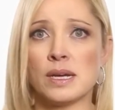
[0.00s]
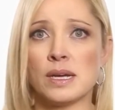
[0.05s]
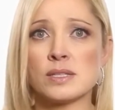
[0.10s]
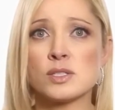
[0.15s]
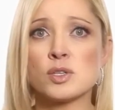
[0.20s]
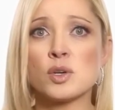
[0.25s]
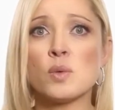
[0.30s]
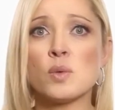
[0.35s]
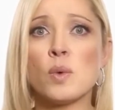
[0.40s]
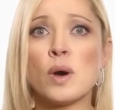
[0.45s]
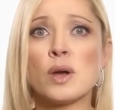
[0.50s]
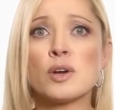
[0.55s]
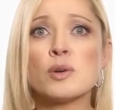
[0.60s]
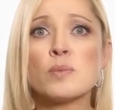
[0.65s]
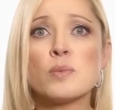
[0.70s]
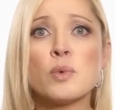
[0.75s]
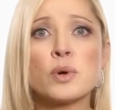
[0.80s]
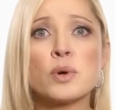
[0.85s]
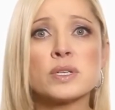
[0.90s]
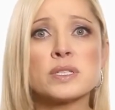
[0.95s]
Until one
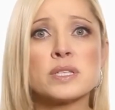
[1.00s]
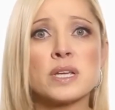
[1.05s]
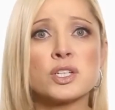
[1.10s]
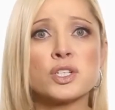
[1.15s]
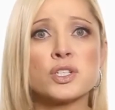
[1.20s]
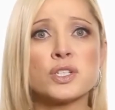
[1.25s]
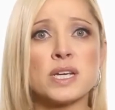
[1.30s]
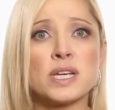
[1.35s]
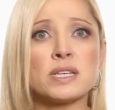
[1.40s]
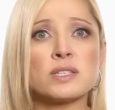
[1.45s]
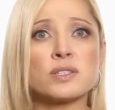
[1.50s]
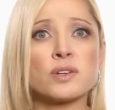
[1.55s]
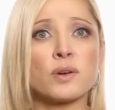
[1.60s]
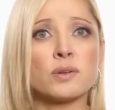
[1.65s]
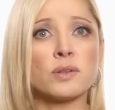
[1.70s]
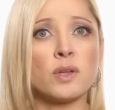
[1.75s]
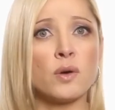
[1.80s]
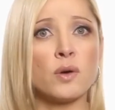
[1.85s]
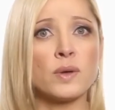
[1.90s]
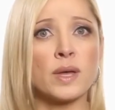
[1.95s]
or more such genes
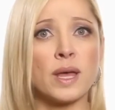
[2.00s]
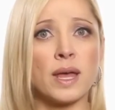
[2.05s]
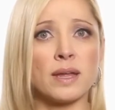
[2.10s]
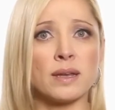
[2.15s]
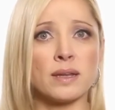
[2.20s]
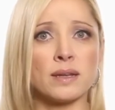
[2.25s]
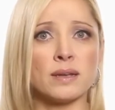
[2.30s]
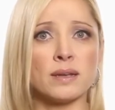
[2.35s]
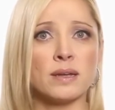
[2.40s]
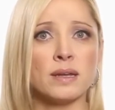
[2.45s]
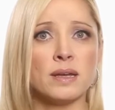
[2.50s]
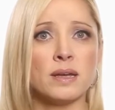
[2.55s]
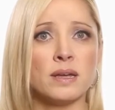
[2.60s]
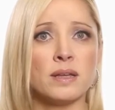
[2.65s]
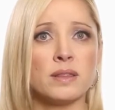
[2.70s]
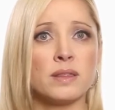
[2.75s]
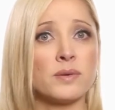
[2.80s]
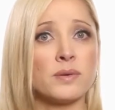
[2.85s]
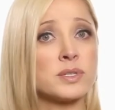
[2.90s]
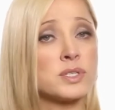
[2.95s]
are located,
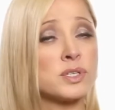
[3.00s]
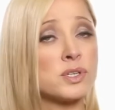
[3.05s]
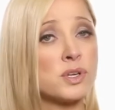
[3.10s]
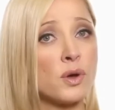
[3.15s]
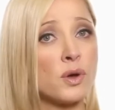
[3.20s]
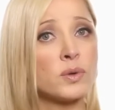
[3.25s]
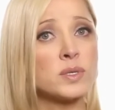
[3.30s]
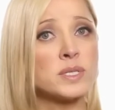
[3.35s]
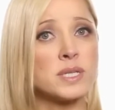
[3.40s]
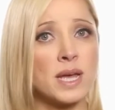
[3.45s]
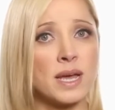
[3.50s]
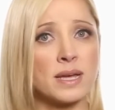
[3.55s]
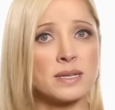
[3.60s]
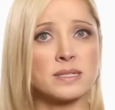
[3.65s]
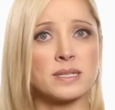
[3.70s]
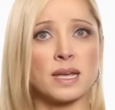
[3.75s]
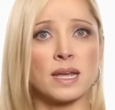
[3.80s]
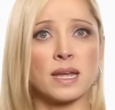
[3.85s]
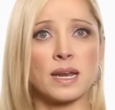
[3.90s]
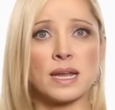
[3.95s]
there is no
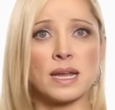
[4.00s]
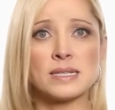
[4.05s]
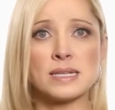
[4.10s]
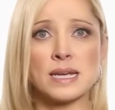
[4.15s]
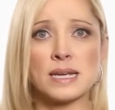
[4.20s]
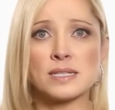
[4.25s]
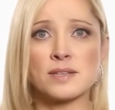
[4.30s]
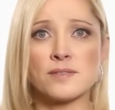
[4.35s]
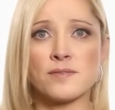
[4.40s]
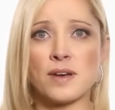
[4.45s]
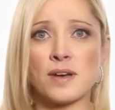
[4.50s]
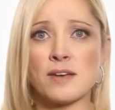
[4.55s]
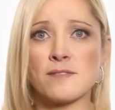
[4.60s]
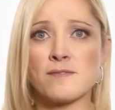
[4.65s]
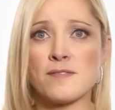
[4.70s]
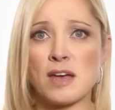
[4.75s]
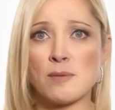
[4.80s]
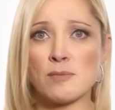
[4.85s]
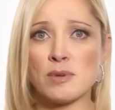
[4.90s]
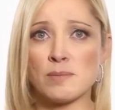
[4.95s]
test that can identify
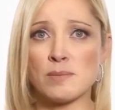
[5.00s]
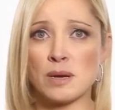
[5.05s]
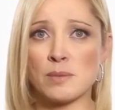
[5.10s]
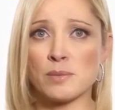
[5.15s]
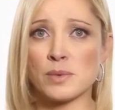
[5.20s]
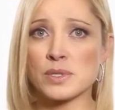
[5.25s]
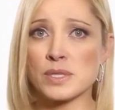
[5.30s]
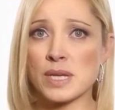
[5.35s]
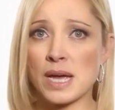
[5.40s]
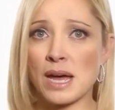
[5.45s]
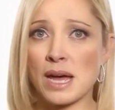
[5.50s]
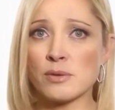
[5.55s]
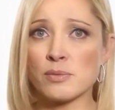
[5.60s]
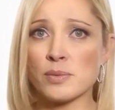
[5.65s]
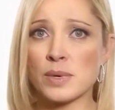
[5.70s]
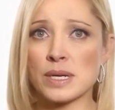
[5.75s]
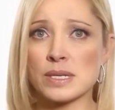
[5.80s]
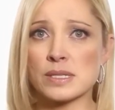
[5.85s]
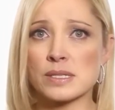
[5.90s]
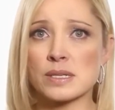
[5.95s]
family members at
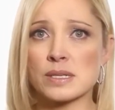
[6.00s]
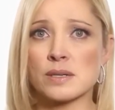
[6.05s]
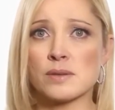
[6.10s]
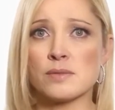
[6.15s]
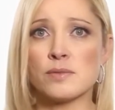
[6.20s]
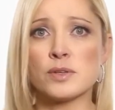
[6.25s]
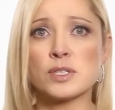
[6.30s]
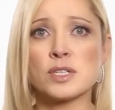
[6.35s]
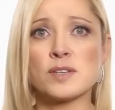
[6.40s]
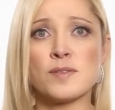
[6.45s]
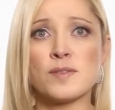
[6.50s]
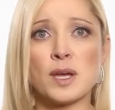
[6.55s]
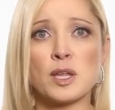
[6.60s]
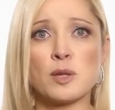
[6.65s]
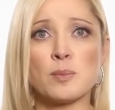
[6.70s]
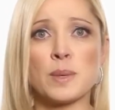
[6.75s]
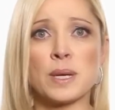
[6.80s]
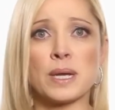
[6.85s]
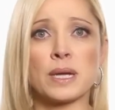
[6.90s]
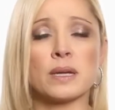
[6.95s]
risk for
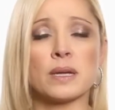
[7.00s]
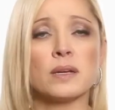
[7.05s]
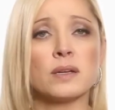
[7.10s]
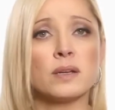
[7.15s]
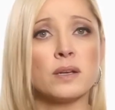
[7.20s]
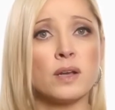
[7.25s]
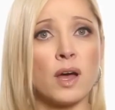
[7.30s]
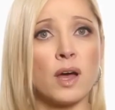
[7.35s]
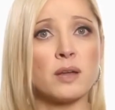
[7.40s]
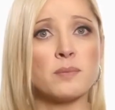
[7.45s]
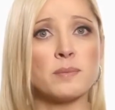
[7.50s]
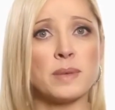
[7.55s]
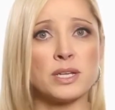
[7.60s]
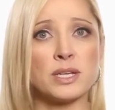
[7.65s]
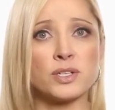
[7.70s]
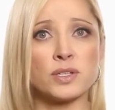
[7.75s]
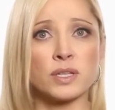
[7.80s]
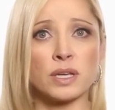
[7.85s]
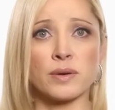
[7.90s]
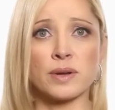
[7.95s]
developing
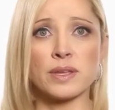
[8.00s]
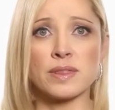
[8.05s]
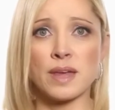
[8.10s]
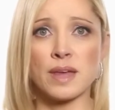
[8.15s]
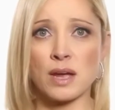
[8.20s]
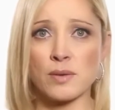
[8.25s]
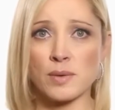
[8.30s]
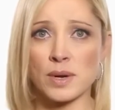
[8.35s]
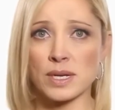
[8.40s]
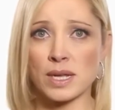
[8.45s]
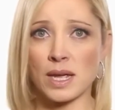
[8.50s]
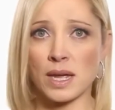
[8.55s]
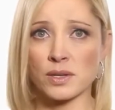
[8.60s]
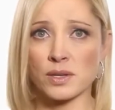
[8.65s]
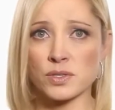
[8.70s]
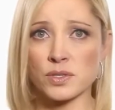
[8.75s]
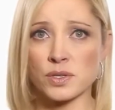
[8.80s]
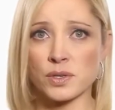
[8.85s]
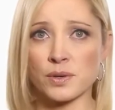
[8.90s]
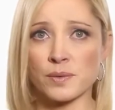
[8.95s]
non-medullary thyroid
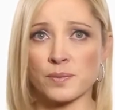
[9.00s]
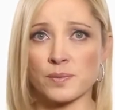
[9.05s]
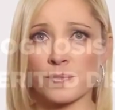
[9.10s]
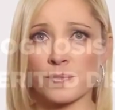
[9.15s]
cancer.